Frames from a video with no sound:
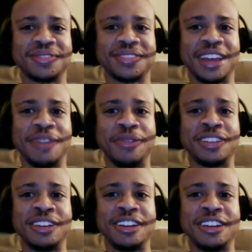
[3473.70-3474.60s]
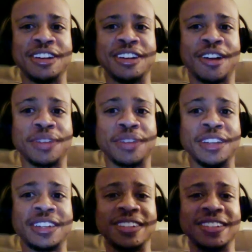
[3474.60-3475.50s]
and we've seen Dark
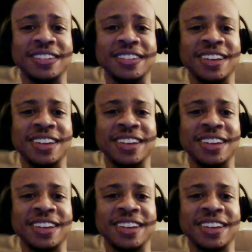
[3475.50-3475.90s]
Beast in